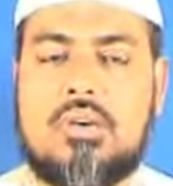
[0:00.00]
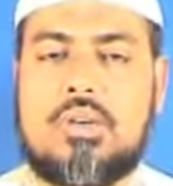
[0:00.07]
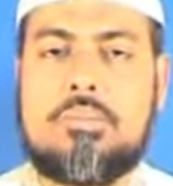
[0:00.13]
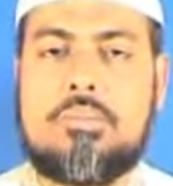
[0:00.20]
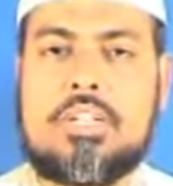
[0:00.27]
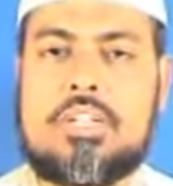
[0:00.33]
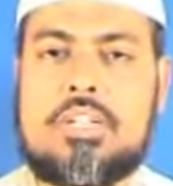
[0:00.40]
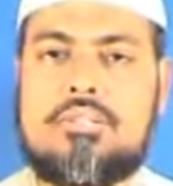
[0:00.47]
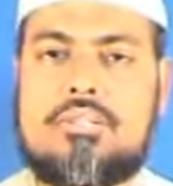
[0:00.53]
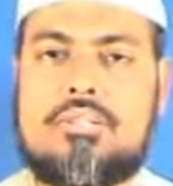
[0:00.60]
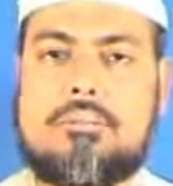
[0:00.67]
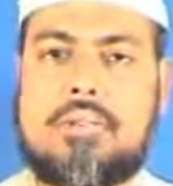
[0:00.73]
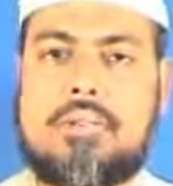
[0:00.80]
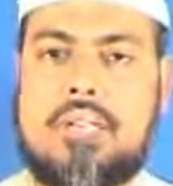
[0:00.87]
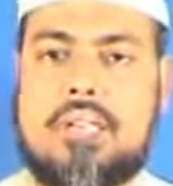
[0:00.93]
Repeat
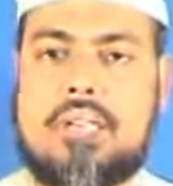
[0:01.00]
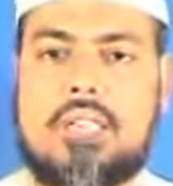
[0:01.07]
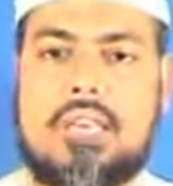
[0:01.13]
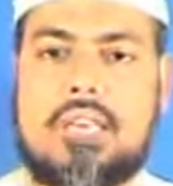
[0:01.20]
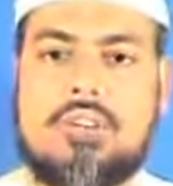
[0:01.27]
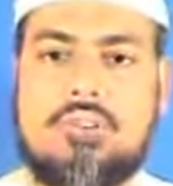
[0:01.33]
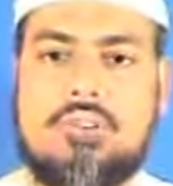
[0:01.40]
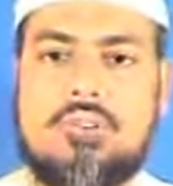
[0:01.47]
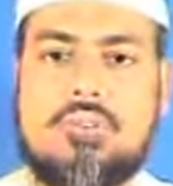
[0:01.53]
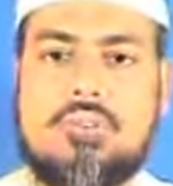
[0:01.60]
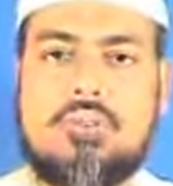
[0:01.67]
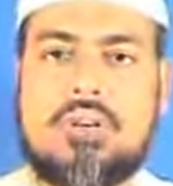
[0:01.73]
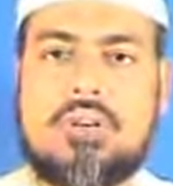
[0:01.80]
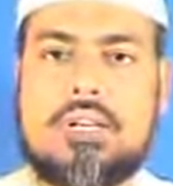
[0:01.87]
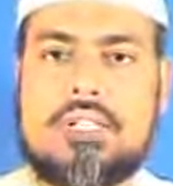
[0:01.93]
after me.
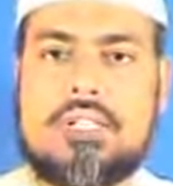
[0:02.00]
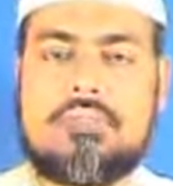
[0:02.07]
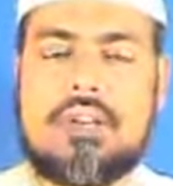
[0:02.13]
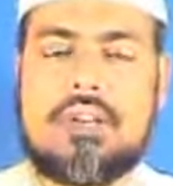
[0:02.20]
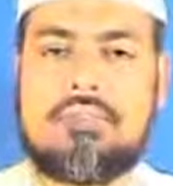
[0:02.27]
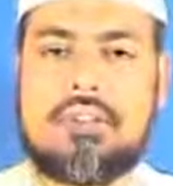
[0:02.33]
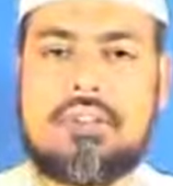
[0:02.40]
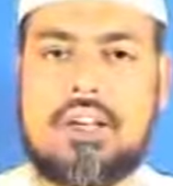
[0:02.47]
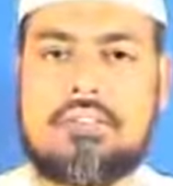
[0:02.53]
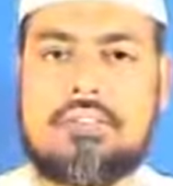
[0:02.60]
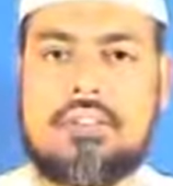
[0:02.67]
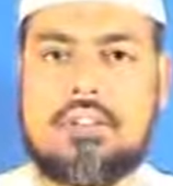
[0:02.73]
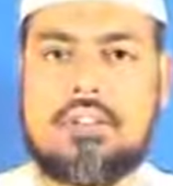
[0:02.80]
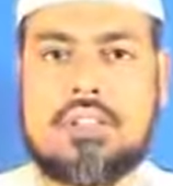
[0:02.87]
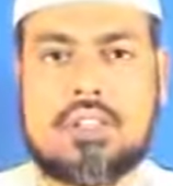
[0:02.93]
Deenuhu, his way of life.
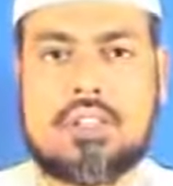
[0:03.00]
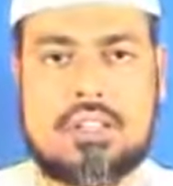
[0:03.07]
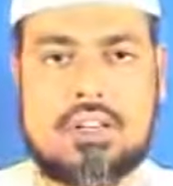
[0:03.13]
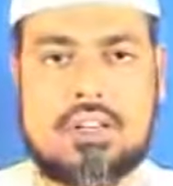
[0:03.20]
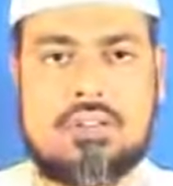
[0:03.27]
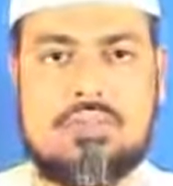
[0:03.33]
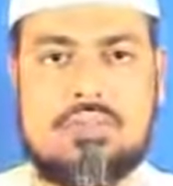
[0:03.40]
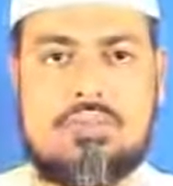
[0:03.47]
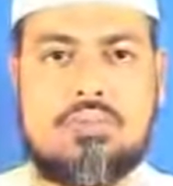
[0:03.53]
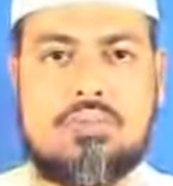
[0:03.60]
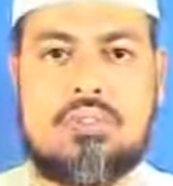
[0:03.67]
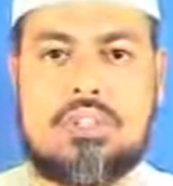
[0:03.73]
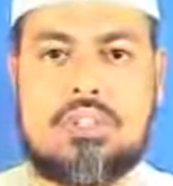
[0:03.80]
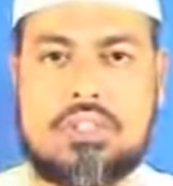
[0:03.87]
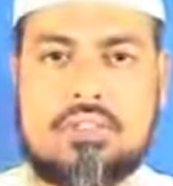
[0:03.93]
Deenuhu,
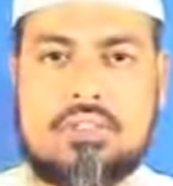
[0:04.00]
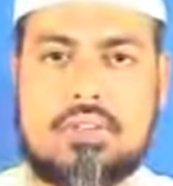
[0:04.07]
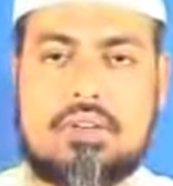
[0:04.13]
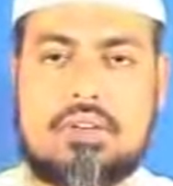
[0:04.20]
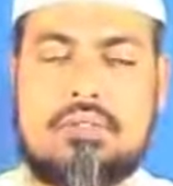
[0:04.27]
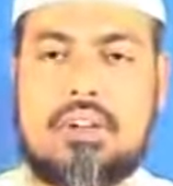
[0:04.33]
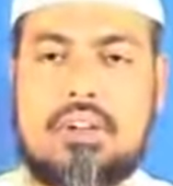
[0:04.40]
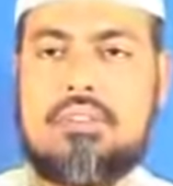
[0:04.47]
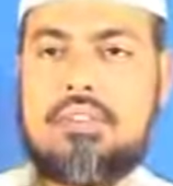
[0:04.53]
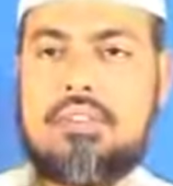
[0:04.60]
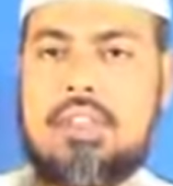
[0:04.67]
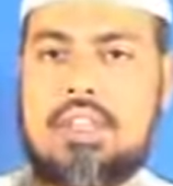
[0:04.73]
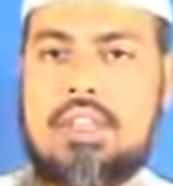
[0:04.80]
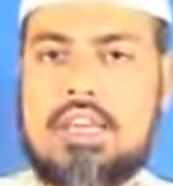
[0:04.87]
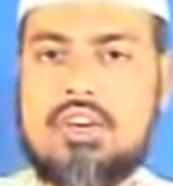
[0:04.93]
his way
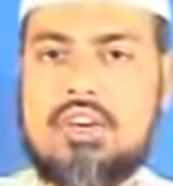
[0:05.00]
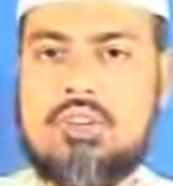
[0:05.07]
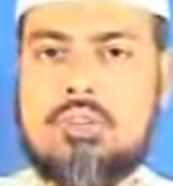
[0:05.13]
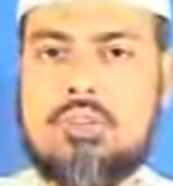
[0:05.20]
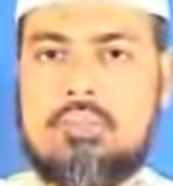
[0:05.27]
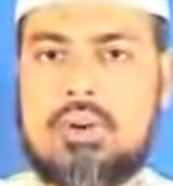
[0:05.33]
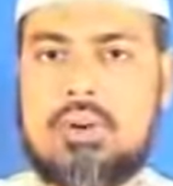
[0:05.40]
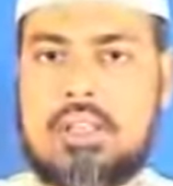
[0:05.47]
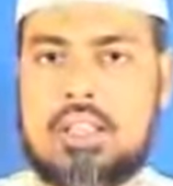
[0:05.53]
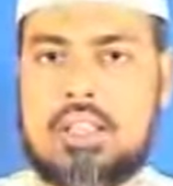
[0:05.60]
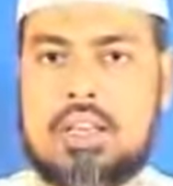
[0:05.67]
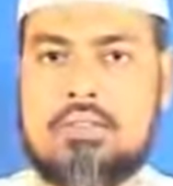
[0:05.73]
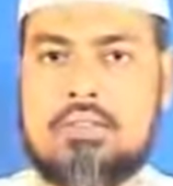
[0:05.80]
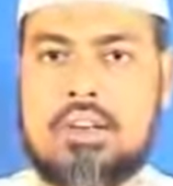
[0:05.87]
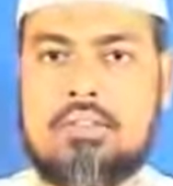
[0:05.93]
of life. Deenuhum,
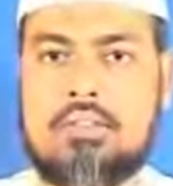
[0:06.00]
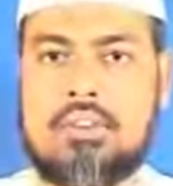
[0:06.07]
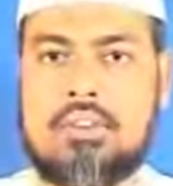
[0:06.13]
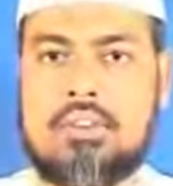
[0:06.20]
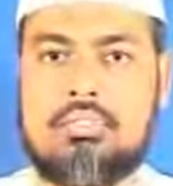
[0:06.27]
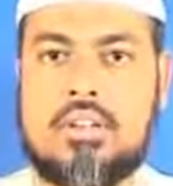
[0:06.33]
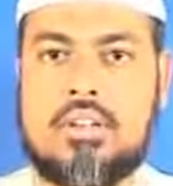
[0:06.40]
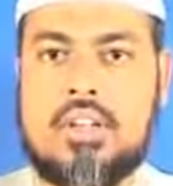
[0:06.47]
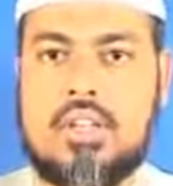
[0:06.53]
their way of life.